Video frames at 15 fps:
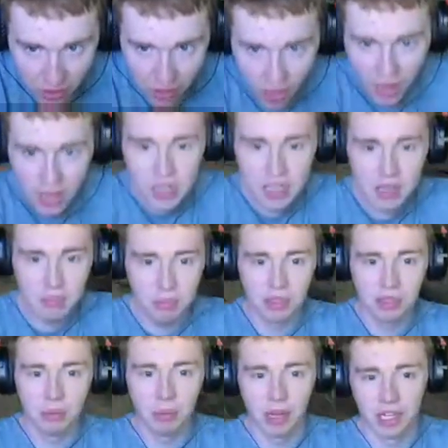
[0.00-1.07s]
I need to
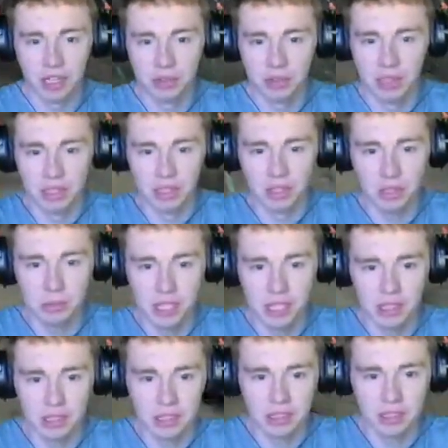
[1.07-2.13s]
build a penguin. Oh my
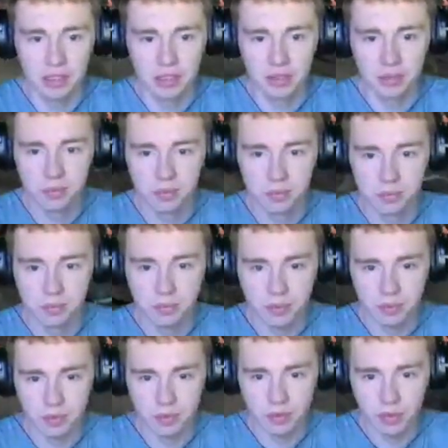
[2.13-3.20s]
god.
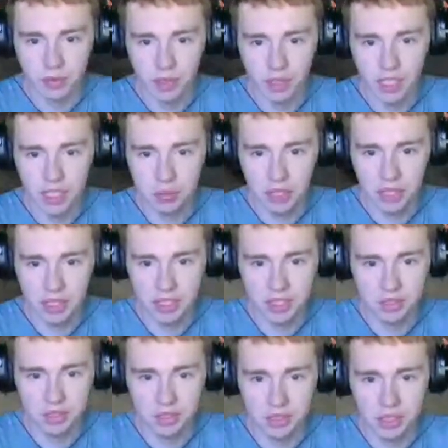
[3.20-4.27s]
That's what I need to
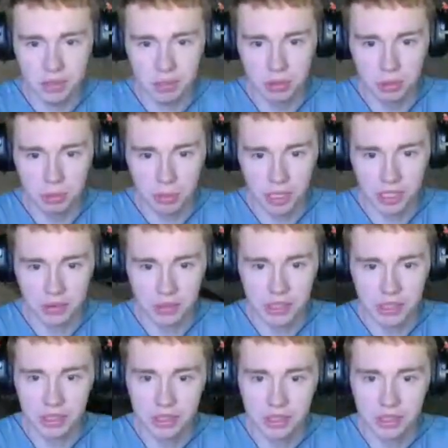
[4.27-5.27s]
do. I need to build a penguin.